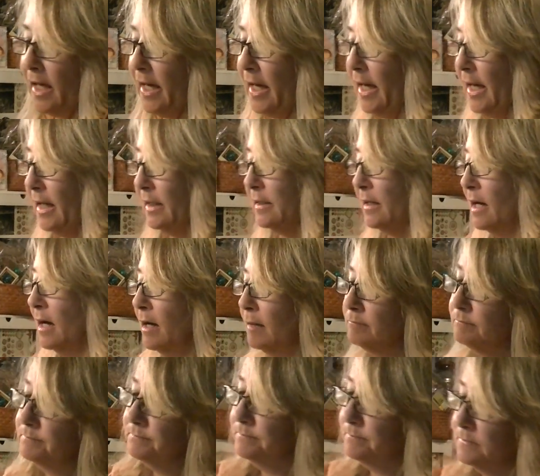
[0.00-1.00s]
And
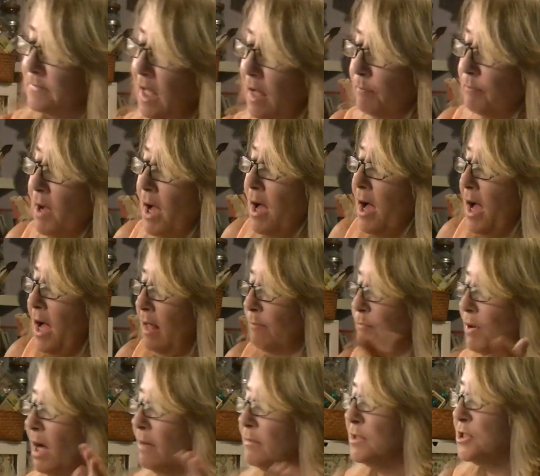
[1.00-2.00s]
I'll
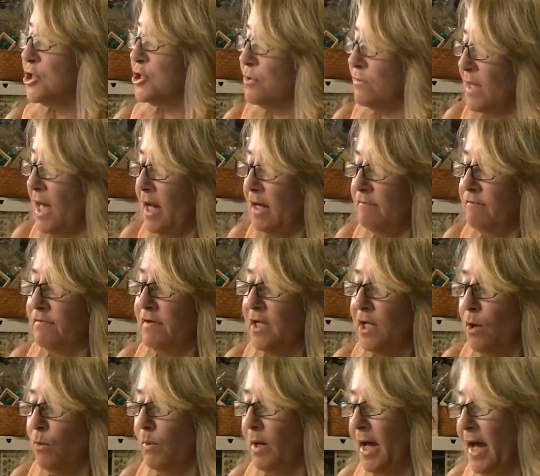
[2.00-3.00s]
probably share that in a
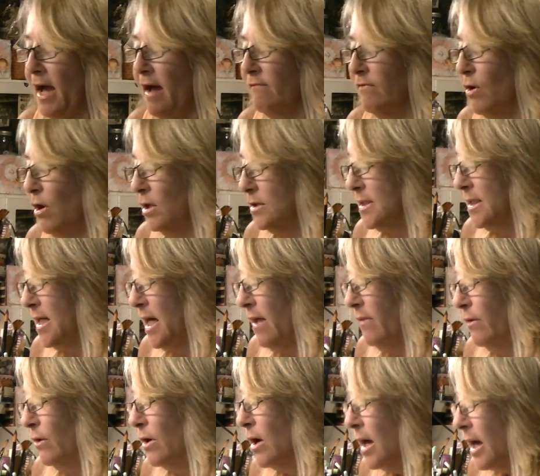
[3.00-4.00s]
video when I have it all
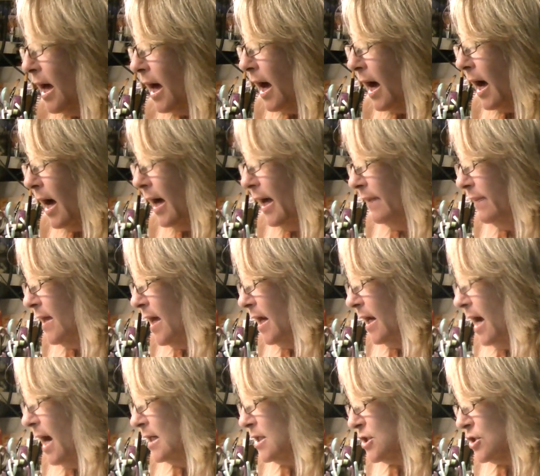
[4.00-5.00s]
together. And
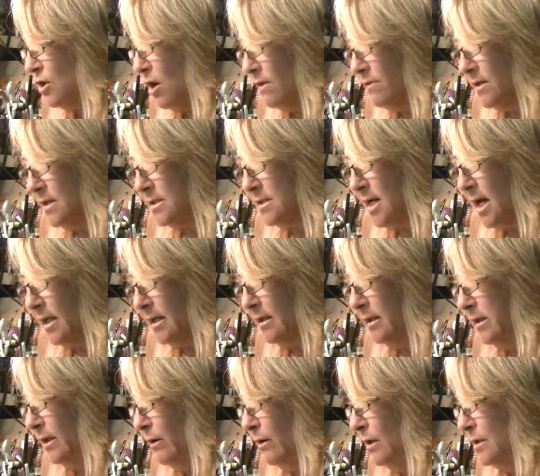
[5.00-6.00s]
then I saw this on
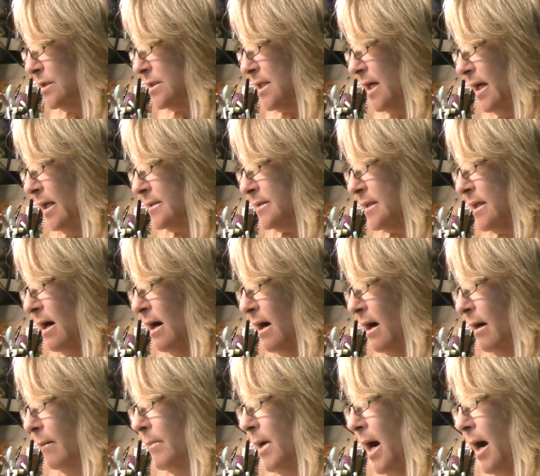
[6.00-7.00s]
clearance at
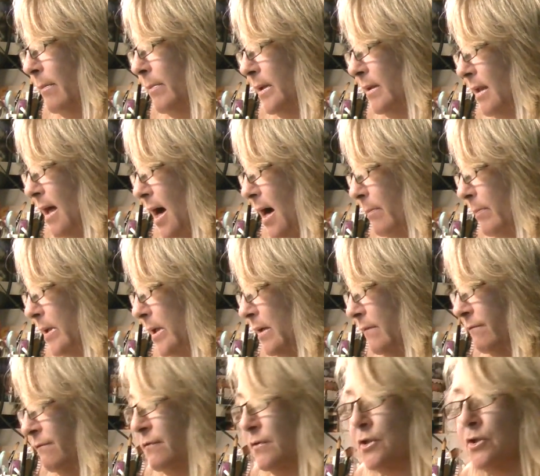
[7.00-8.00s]
Hobby Lobby
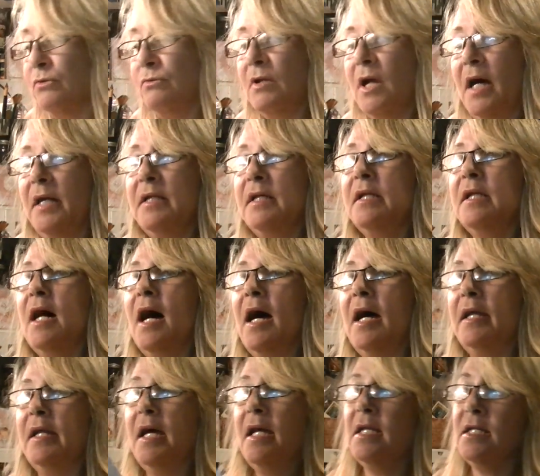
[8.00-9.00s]
for
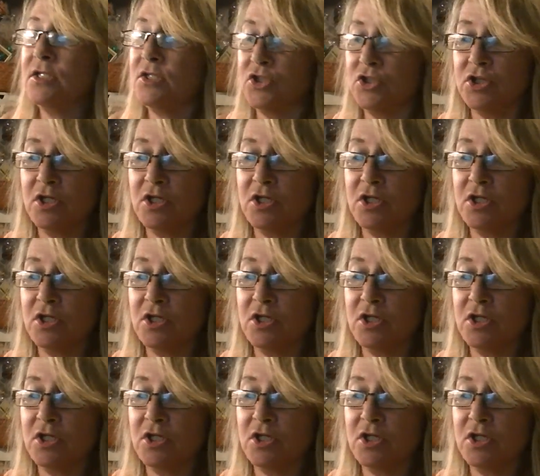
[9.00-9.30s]
$2.99, and it's